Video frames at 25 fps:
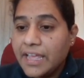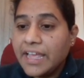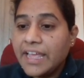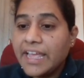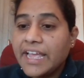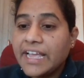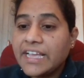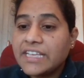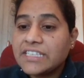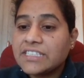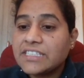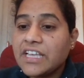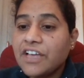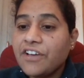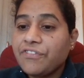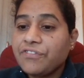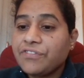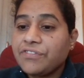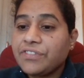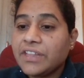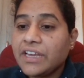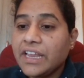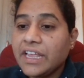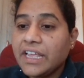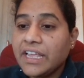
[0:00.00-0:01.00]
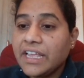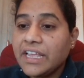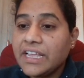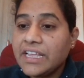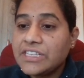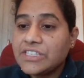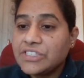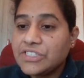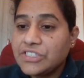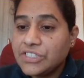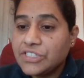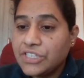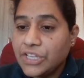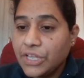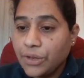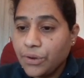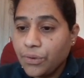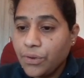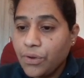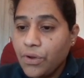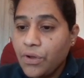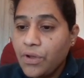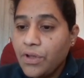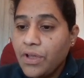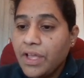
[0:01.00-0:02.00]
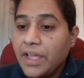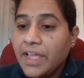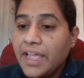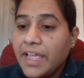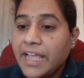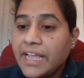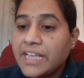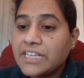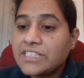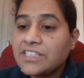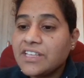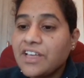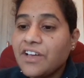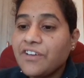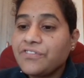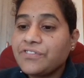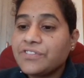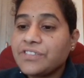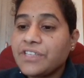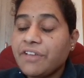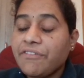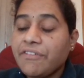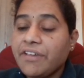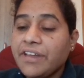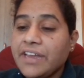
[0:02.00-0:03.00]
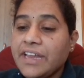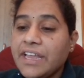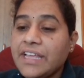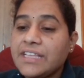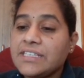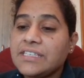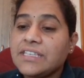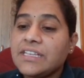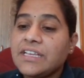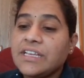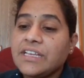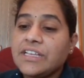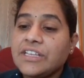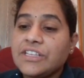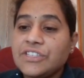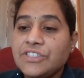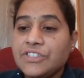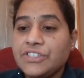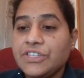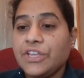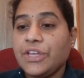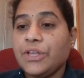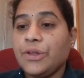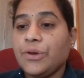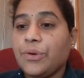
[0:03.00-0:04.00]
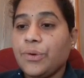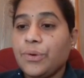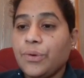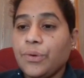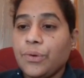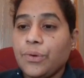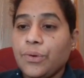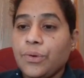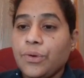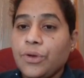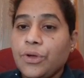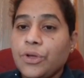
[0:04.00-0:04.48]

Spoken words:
x of 3 is 0, x of 7 is 0.